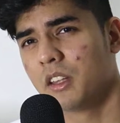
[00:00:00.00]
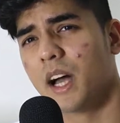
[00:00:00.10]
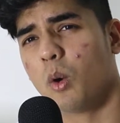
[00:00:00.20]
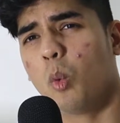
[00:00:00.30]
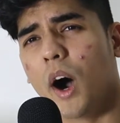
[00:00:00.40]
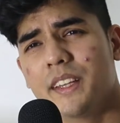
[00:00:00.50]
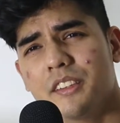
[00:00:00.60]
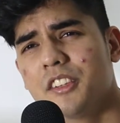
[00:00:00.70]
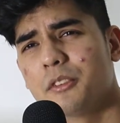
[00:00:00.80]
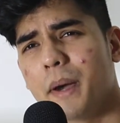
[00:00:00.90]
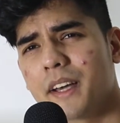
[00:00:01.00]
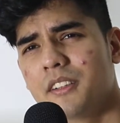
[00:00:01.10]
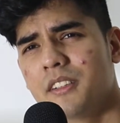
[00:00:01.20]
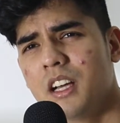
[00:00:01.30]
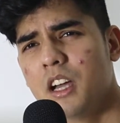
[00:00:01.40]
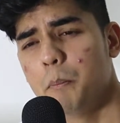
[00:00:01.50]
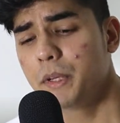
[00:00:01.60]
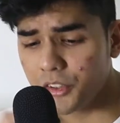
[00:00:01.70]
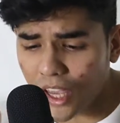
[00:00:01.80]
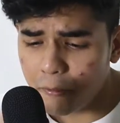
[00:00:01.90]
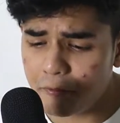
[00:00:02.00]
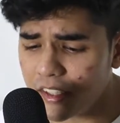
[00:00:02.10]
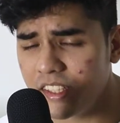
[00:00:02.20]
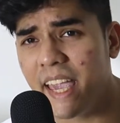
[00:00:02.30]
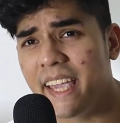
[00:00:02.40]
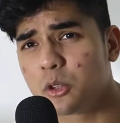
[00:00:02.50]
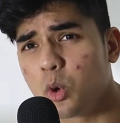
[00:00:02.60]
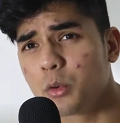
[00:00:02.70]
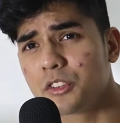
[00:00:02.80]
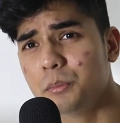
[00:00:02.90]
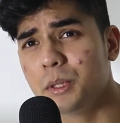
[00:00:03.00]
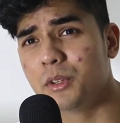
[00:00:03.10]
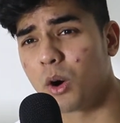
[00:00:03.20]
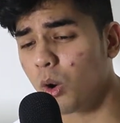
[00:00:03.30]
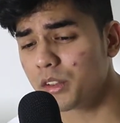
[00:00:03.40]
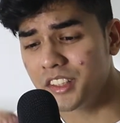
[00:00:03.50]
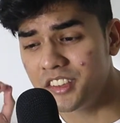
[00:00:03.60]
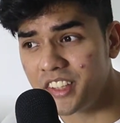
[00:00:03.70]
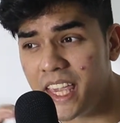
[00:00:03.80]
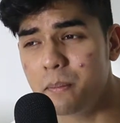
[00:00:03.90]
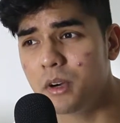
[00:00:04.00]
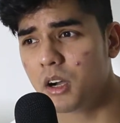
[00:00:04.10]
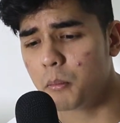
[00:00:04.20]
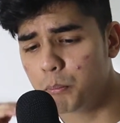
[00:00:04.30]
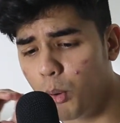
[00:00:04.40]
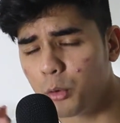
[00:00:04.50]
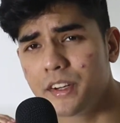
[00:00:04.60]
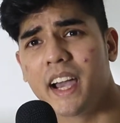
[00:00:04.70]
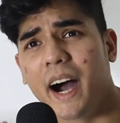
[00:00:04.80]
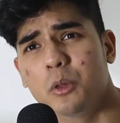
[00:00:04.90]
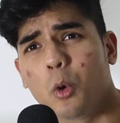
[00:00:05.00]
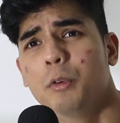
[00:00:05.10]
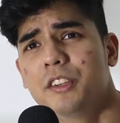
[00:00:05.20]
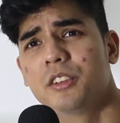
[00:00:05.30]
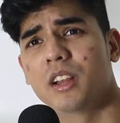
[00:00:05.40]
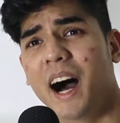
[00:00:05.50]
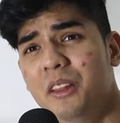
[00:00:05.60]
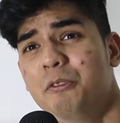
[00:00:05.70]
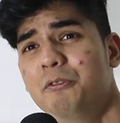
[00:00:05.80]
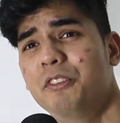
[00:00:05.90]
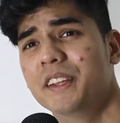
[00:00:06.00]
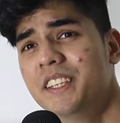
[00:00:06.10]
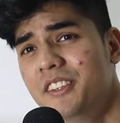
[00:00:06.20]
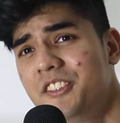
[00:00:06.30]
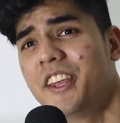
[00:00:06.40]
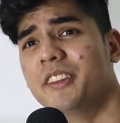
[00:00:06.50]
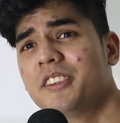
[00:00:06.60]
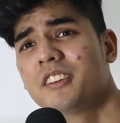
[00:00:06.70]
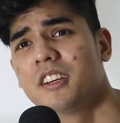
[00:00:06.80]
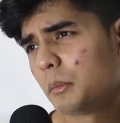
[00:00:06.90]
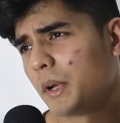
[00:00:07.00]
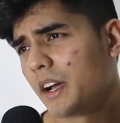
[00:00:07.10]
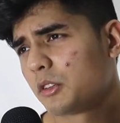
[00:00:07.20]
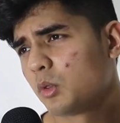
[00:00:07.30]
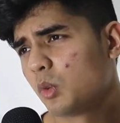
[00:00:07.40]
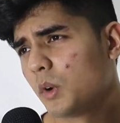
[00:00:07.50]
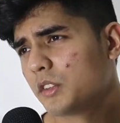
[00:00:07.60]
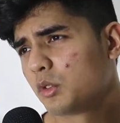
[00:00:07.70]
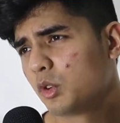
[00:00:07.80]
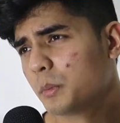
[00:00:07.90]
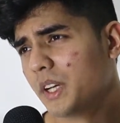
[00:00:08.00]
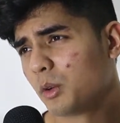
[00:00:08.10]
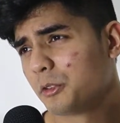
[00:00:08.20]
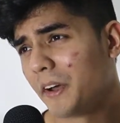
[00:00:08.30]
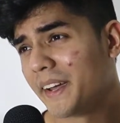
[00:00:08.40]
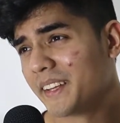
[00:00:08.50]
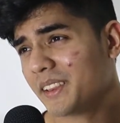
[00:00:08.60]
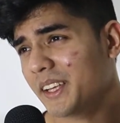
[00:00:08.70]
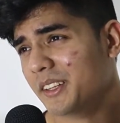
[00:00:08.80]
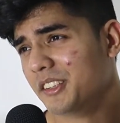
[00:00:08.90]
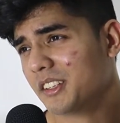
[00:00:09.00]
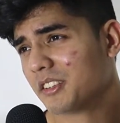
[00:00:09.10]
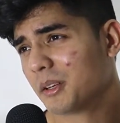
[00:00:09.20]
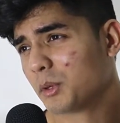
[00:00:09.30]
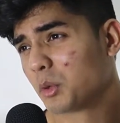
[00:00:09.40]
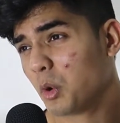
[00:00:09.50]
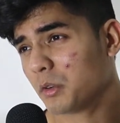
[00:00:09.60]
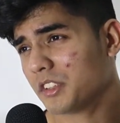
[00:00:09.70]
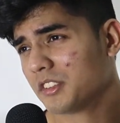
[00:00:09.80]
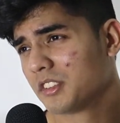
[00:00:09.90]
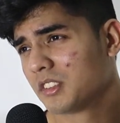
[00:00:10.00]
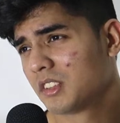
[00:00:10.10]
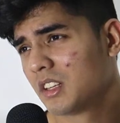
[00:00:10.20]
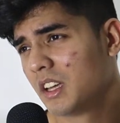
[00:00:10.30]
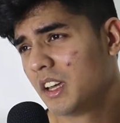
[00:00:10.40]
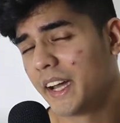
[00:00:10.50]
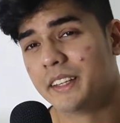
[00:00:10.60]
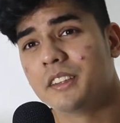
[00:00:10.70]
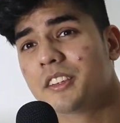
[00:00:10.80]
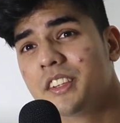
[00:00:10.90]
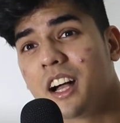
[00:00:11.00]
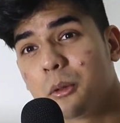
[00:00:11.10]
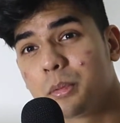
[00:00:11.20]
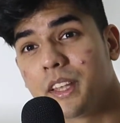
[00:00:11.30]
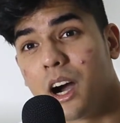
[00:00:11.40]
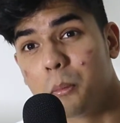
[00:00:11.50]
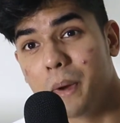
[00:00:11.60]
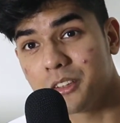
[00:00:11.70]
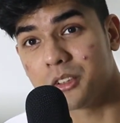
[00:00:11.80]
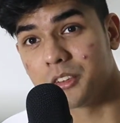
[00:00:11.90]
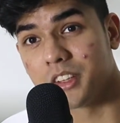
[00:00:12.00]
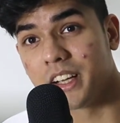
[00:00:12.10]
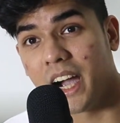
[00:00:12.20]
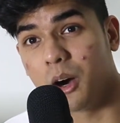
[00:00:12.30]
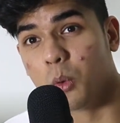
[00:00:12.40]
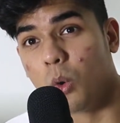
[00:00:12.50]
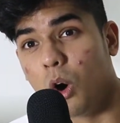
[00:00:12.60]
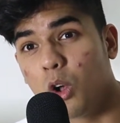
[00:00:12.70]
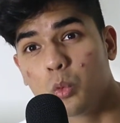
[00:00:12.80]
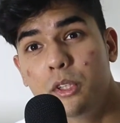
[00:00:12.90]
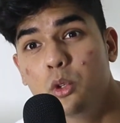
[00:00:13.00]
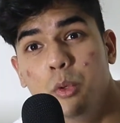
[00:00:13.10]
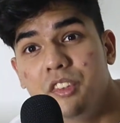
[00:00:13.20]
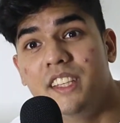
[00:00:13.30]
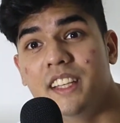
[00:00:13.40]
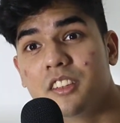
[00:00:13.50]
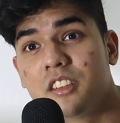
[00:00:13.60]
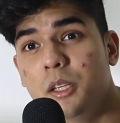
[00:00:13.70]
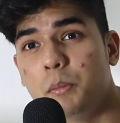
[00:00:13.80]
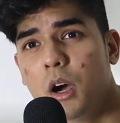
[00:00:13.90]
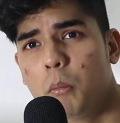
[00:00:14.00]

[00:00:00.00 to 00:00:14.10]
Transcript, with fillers: Now, why does this matter? Because I fucking hate Taurus memes. They're all the same boring, unoriginal, unfunny shit. Some once told me I was fat and lazy because I'm a Taurus. And it doesn't help that our mascot's a cow. All we do is eat and sleep.